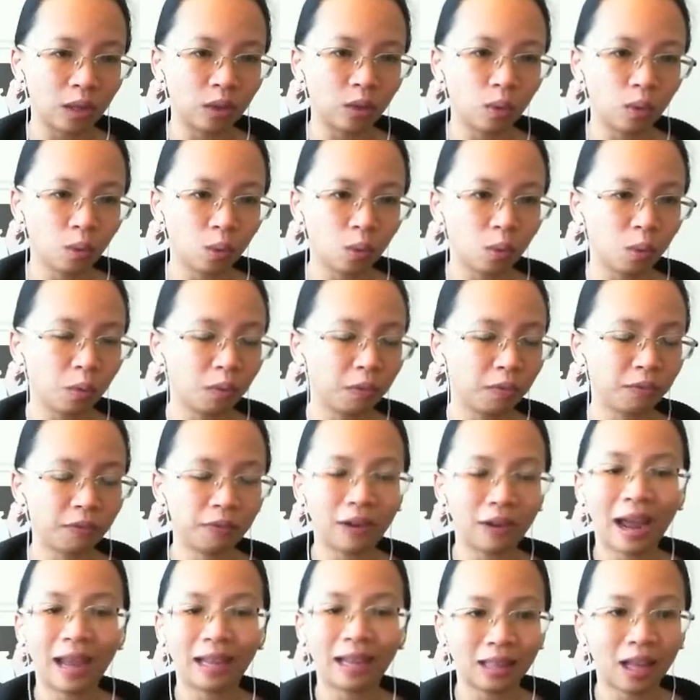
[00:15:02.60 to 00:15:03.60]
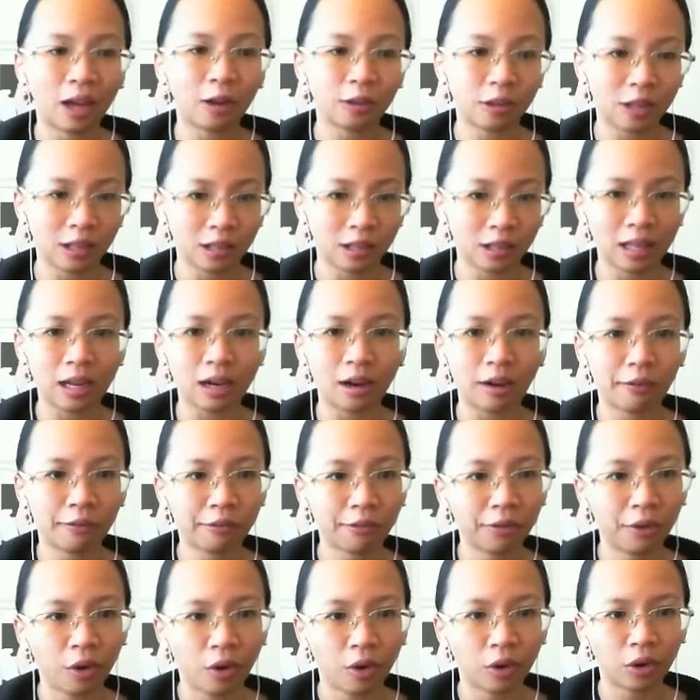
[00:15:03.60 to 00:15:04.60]
to find out that they are
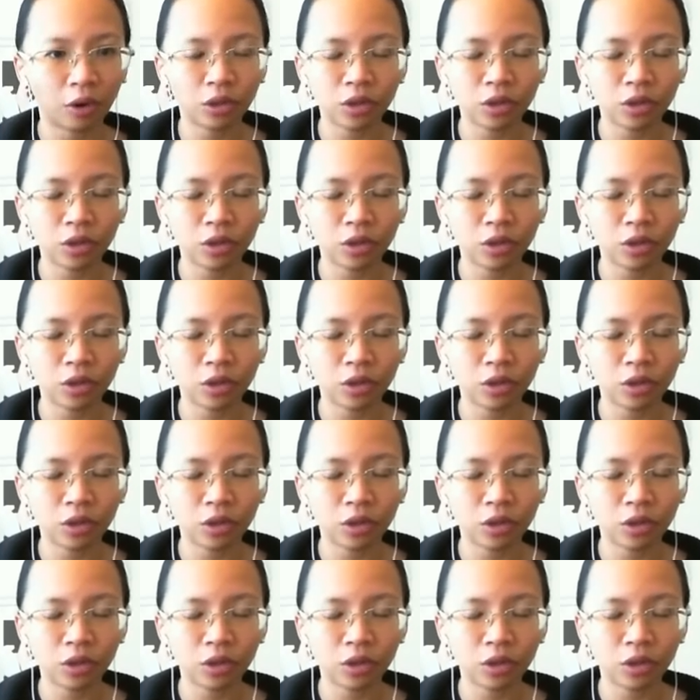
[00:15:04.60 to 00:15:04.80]
frauds.